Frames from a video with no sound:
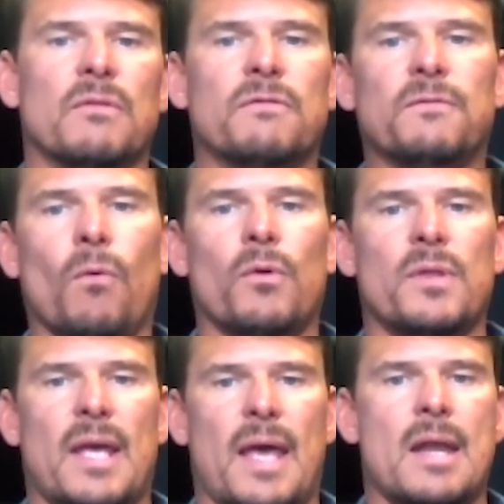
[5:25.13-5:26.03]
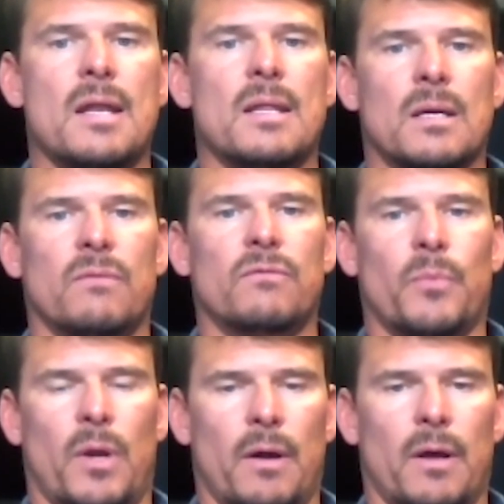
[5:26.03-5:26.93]
before the end of the
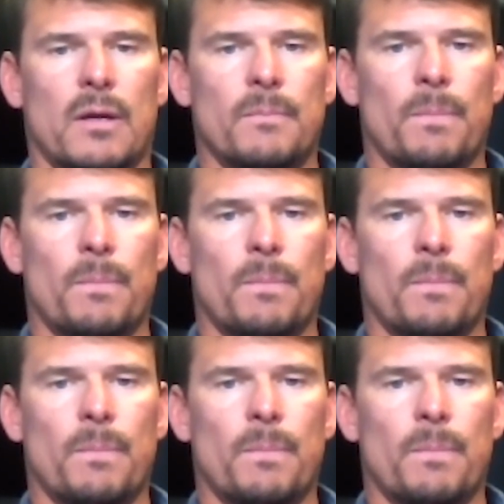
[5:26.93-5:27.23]
covered period.